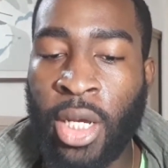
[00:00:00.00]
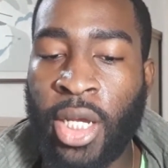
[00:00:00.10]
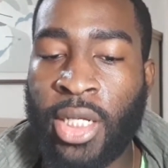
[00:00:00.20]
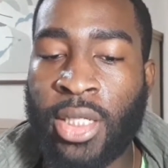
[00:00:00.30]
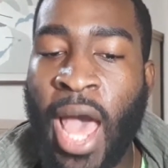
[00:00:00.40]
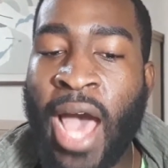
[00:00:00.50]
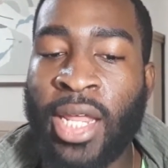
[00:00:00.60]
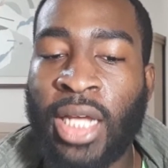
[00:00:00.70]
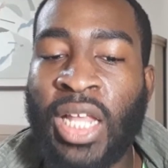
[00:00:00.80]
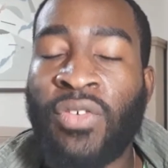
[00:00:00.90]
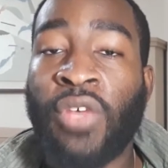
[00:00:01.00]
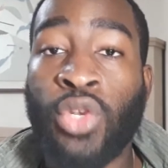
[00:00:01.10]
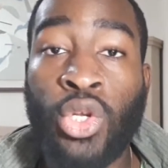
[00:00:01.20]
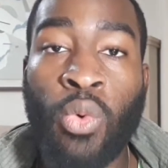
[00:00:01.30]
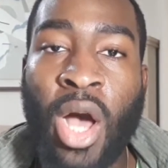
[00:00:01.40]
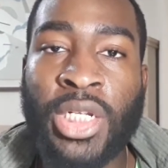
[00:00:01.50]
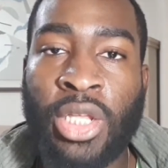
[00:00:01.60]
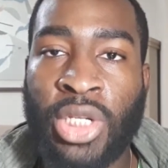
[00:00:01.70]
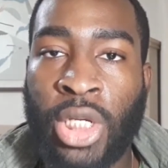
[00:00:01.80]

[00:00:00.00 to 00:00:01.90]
He's adding a level of nuance to the